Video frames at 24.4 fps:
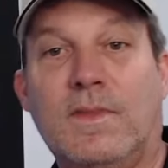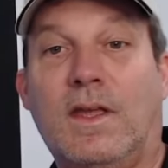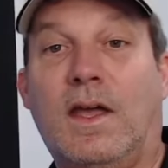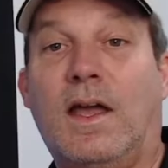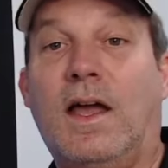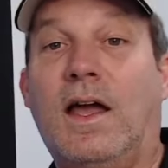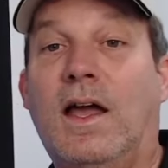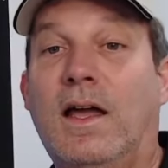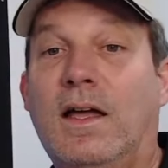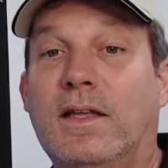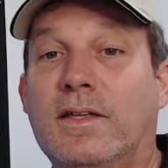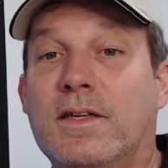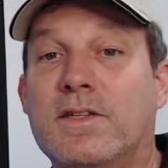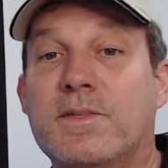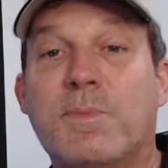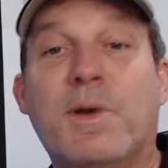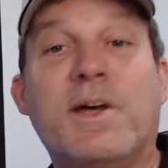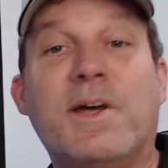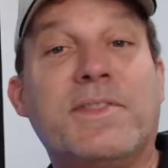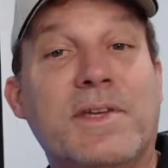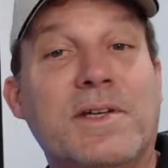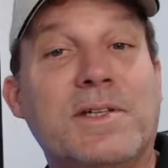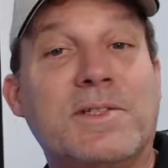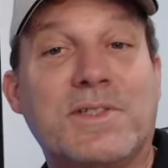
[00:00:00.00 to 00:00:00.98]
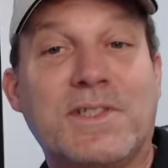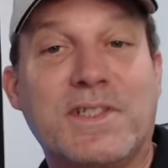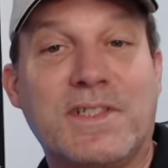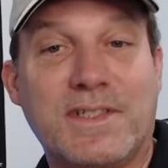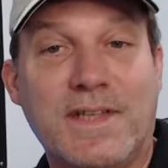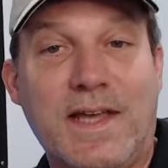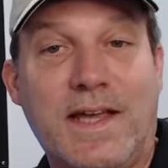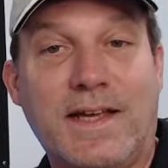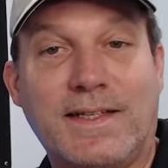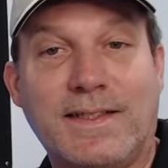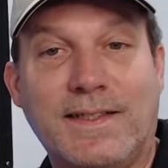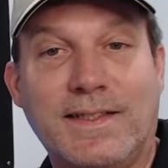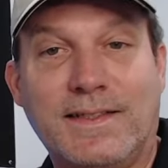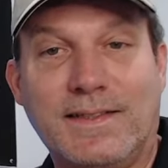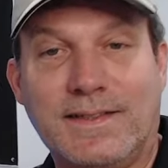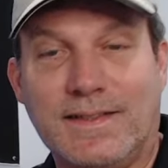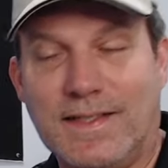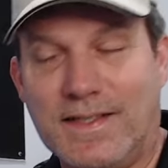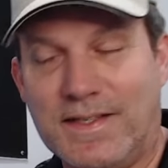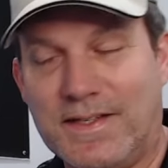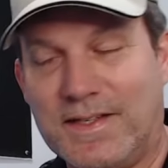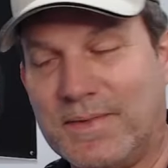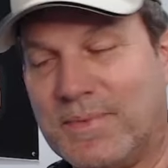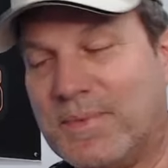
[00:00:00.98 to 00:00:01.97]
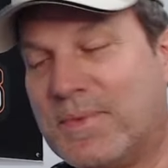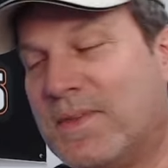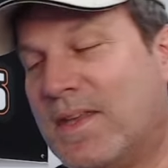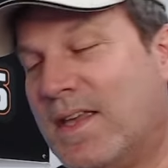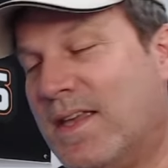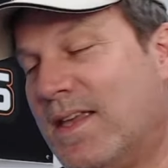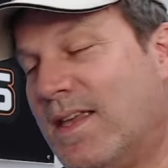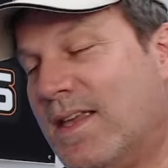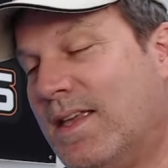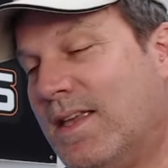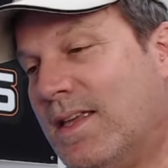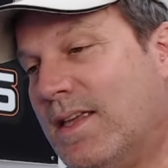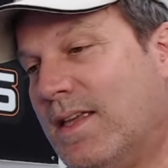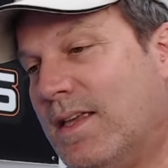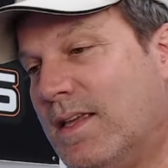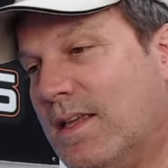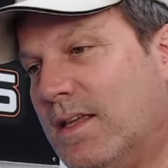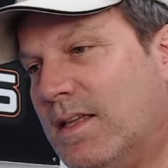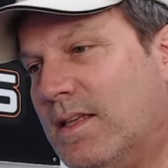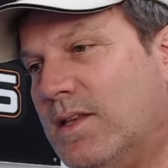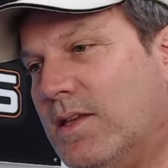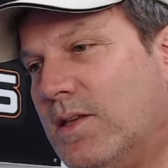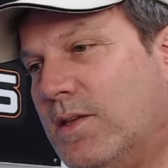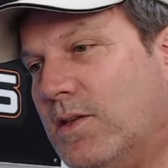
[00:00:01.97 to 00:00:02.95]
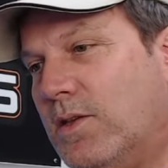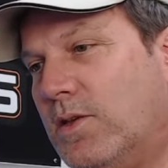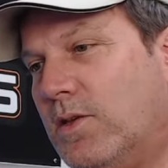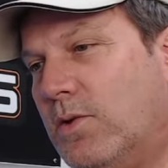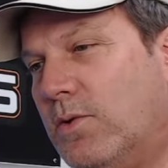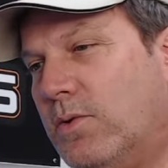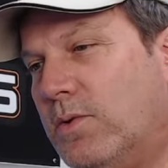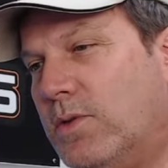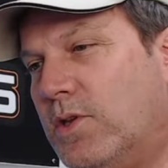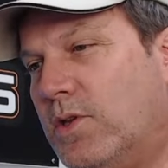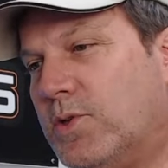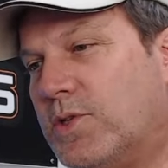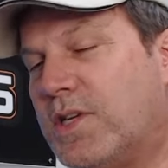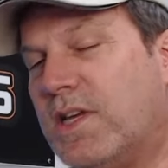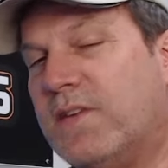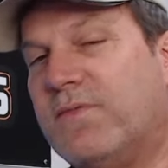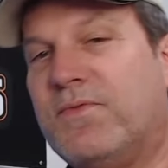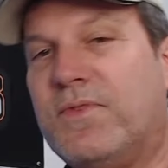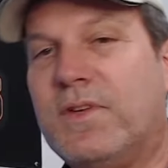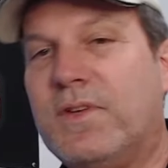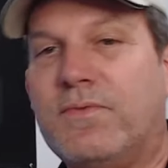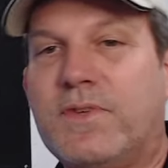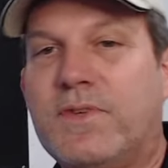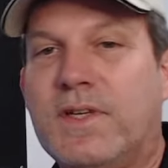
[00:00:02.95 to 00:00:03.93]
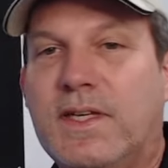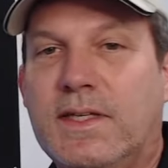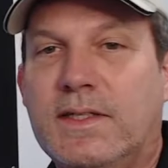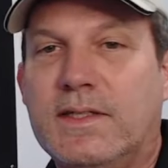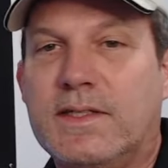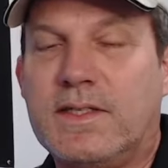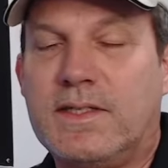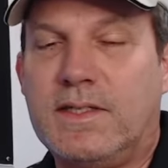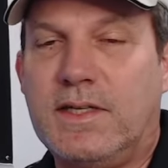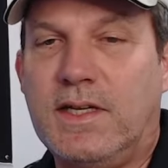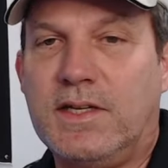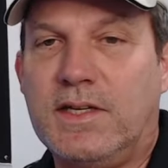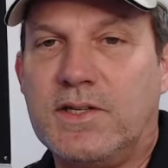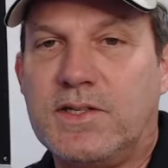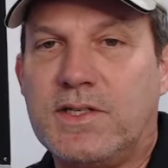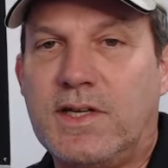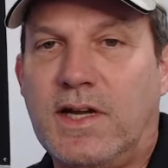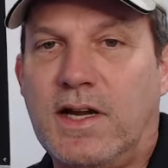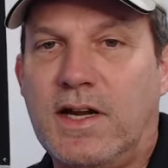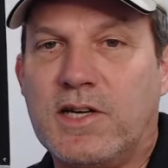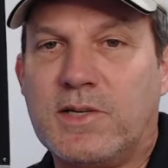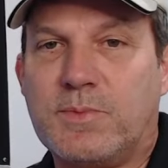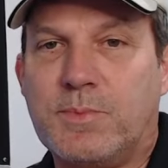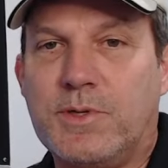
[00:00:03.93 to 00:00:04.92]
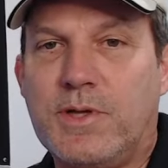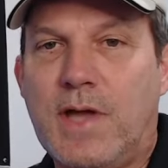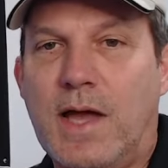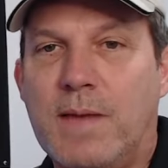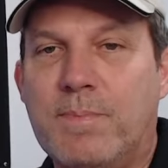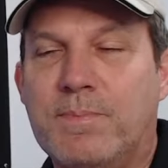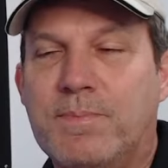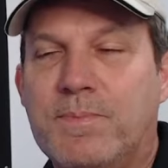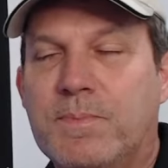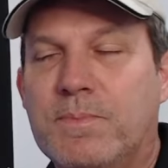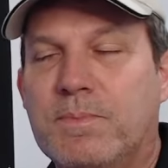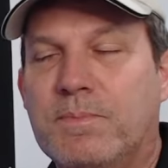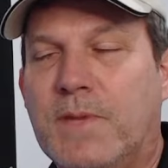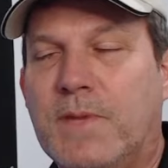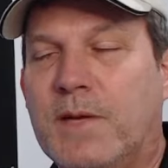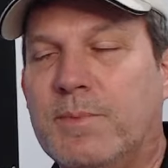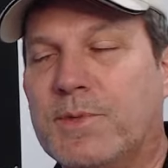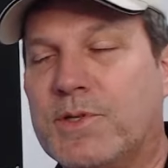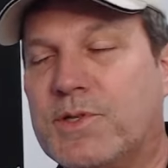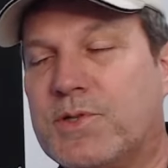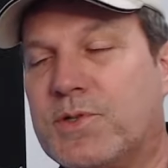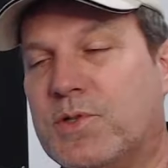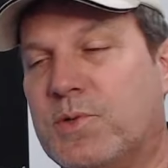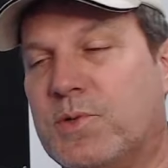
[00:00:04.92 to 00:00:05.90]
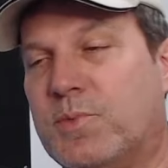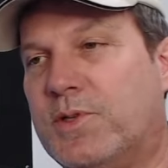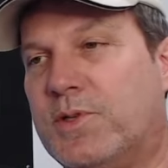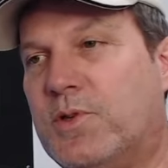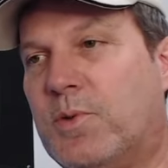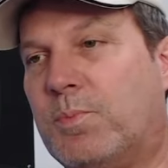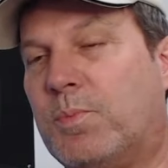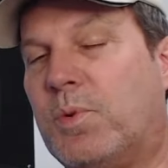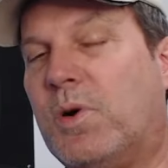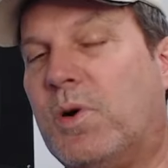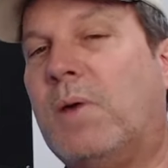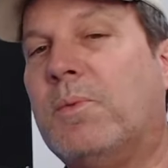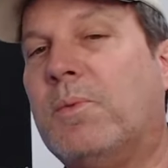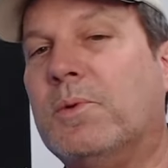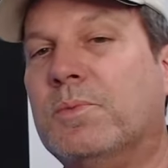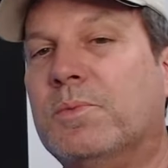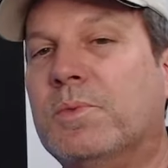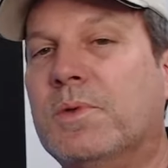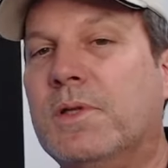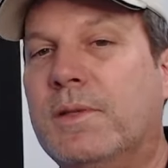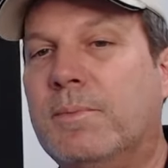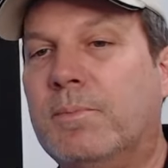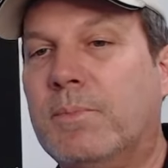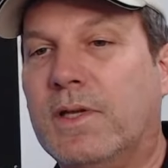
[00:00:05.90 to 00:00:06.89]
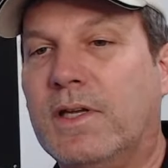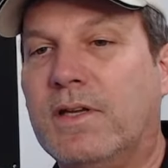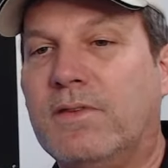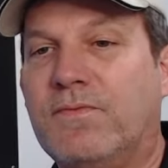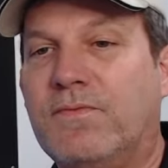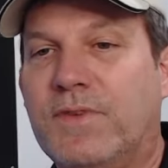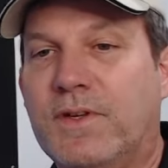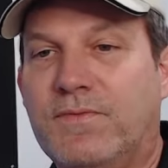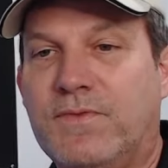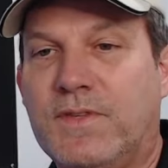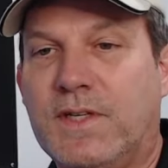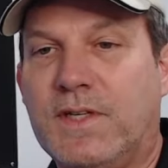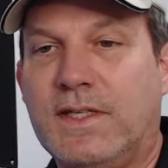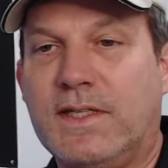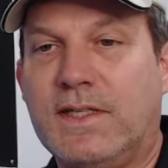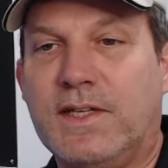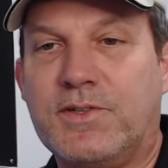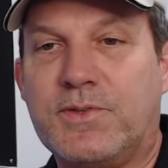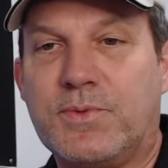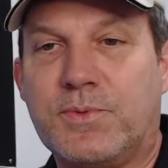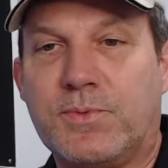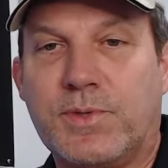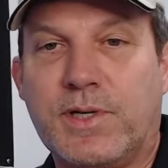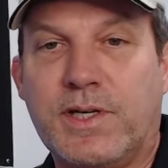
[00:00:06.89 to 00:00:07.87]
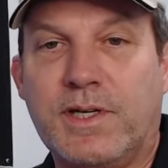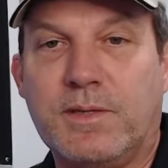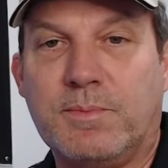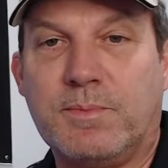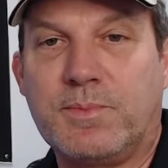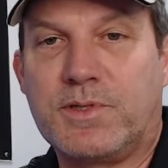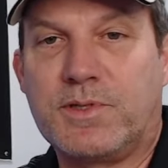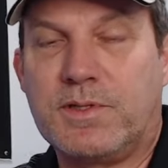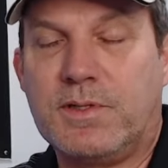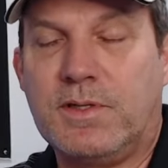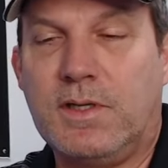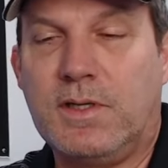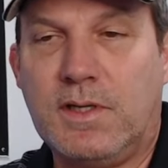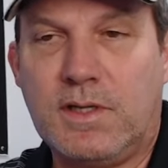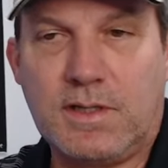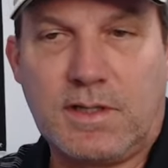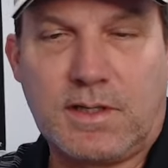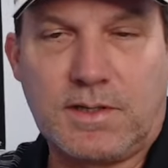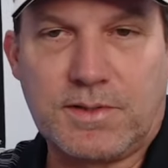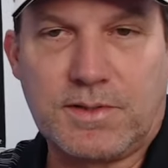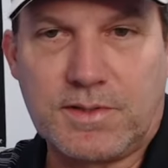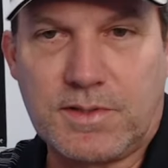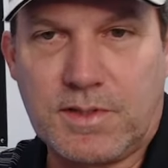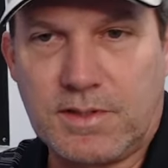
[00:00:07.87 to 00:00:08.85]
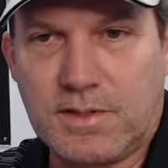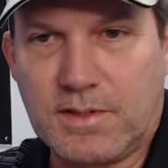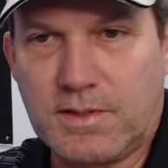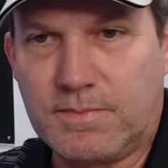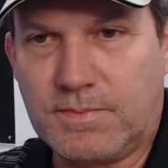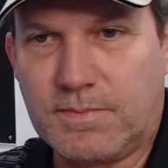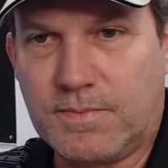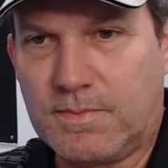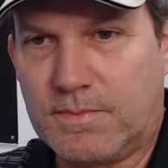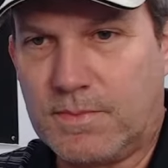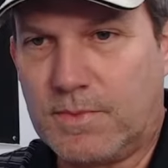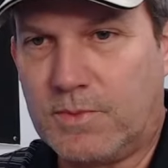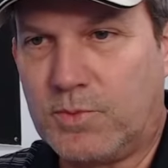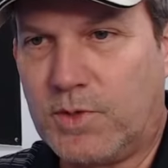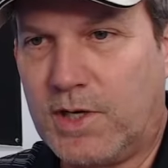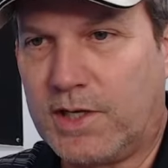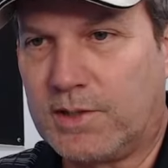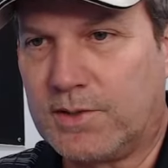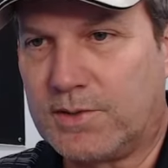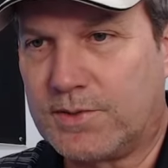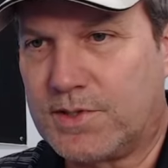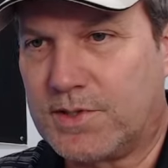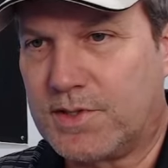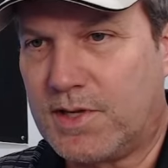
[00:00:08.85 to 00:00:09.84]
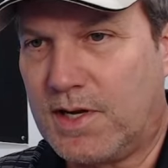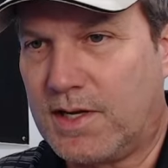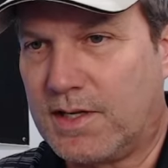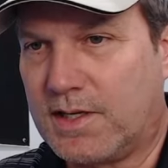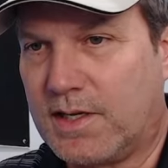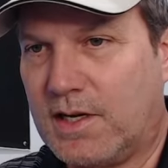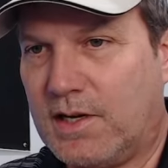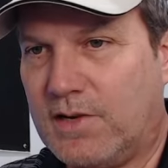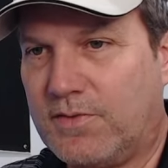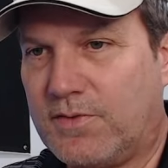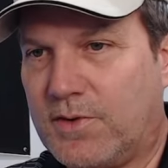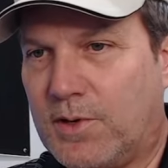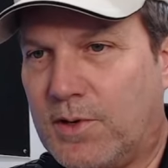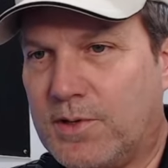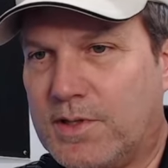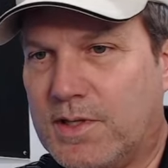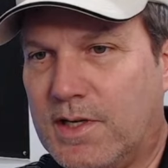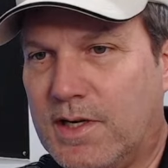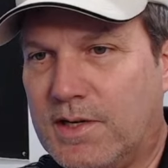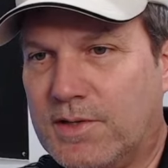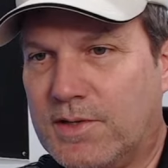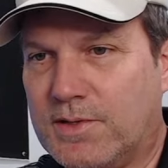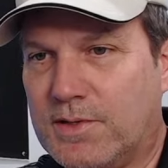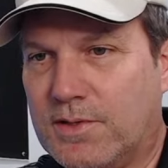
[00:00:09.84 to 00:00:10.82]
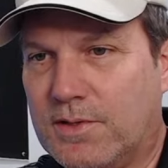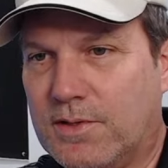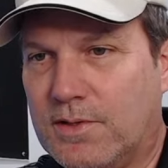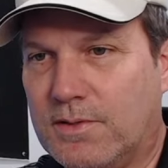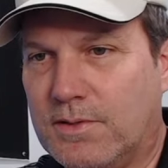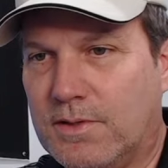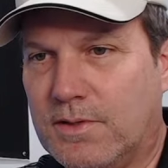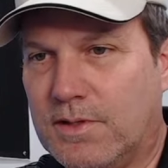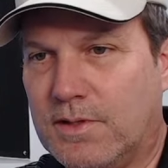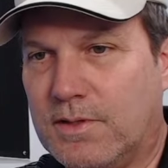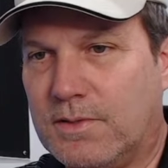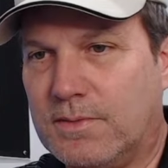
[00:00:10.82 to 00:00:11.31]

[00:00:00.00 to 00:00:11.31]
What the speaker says: That's my thoughts exactly. You said 15-inch tires, but I'm assuming you probably meant 15-inch rims, because regular stock golf cart tires are